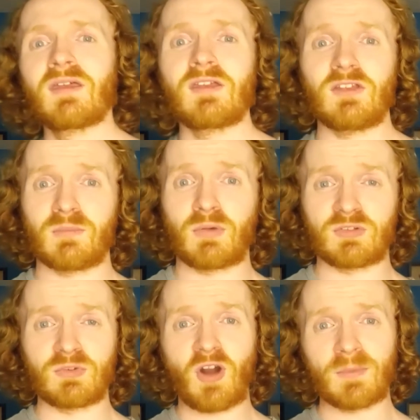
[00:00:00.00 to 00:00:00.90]
You can put
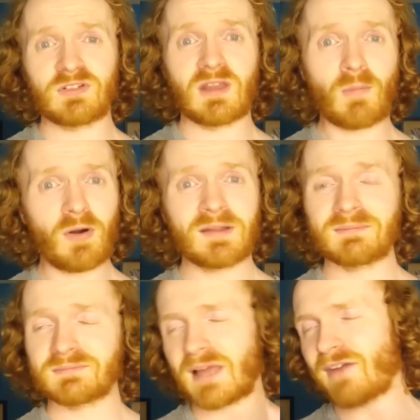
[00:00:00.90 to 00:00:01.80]
some drops in the
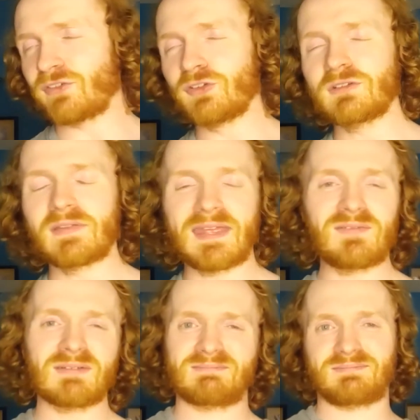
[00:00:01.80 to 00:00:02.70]
morning, afternoon, in the
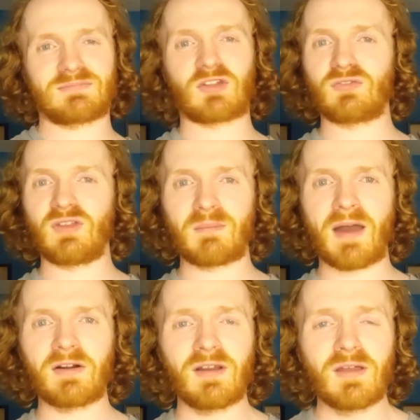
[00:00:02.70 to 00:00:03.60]
evening, doesn't really
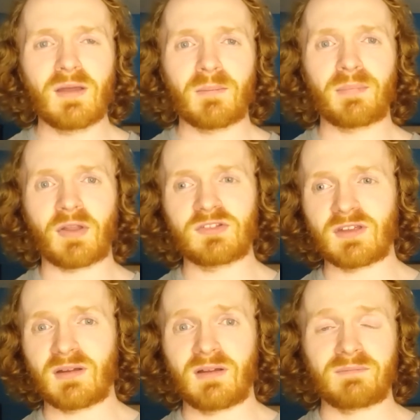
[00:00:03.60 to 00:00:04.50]
matter,
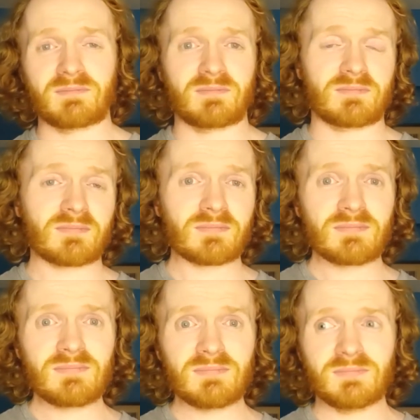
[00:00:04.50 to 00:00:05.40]
but
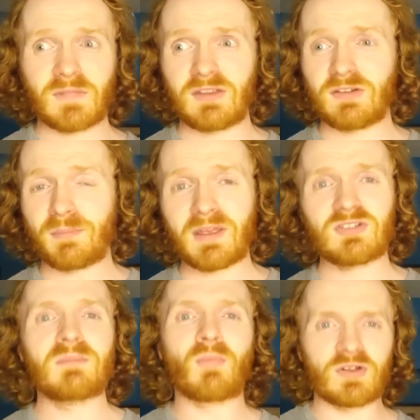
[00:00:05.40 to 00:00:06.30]
you're
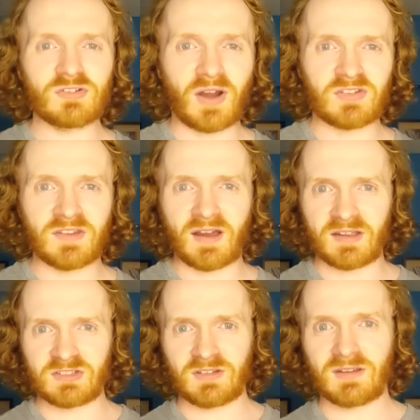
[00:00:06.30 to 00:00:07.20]
basically moisturising the
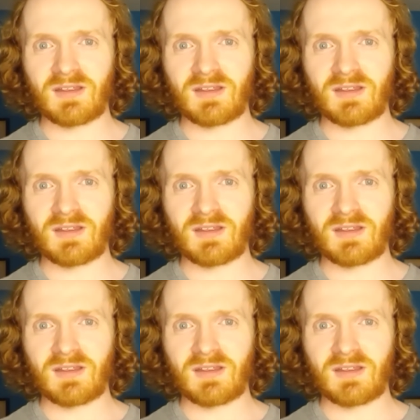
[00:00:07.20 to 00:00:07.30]
eyes.